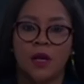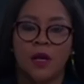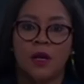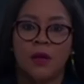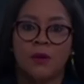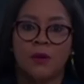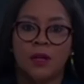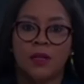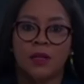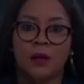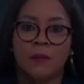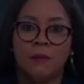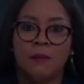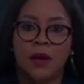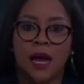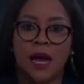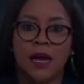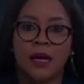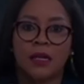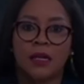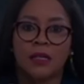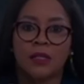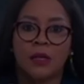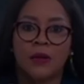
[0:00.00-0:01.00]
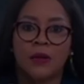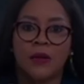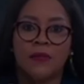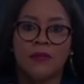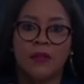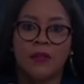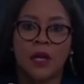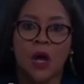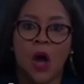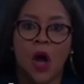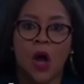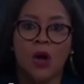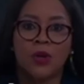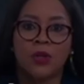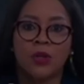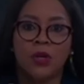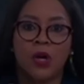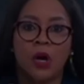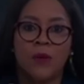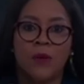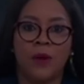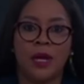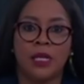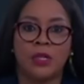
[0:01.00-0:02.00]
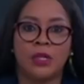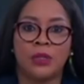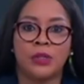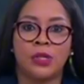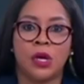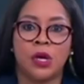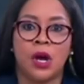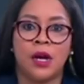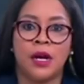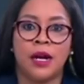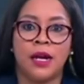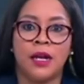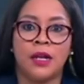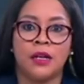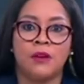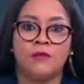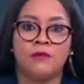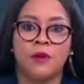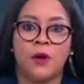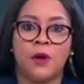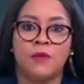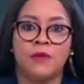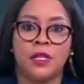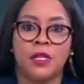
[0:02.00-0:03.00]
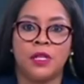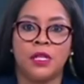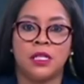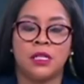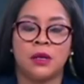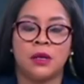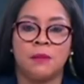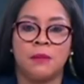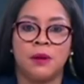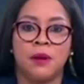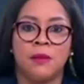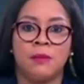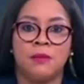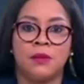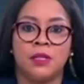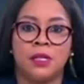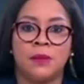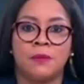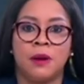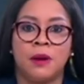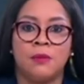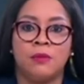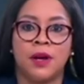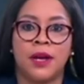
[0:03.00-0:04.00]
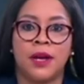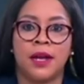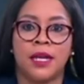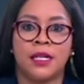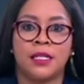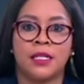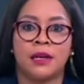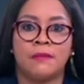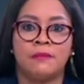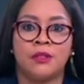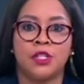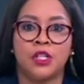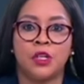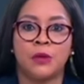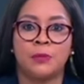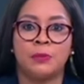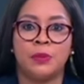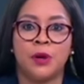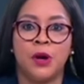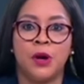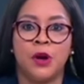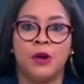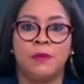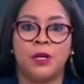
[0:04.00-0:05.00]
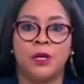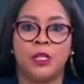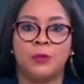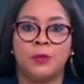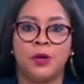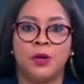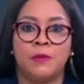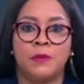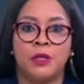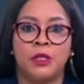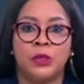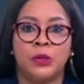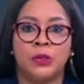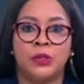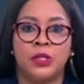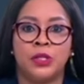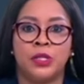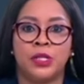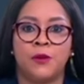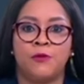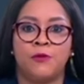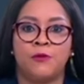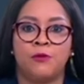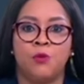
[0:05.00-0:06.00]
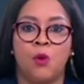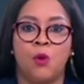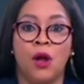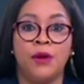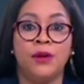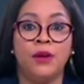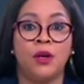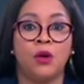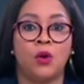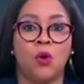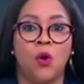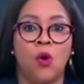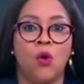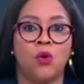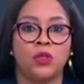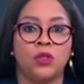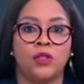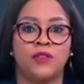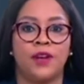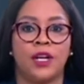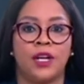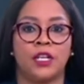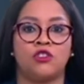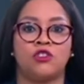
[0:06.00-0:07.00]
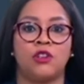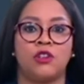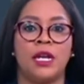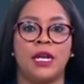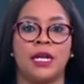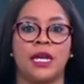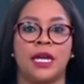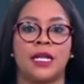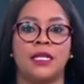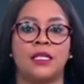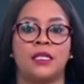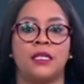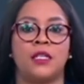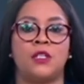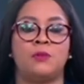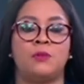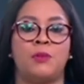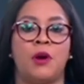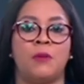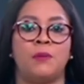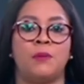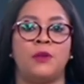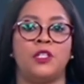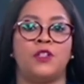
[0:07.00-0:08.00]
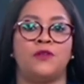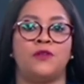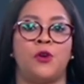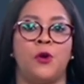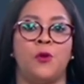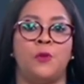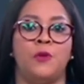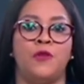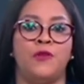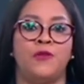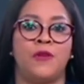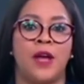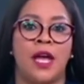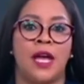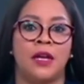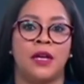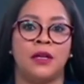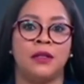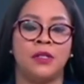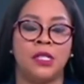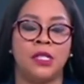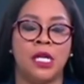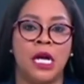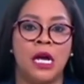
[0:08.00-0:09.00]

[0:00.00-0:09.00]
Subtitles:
Welcome back. So in the ongoing saga involving the Zimbabwe exemption permit holders have won a court victory against the Department of Home Affairs.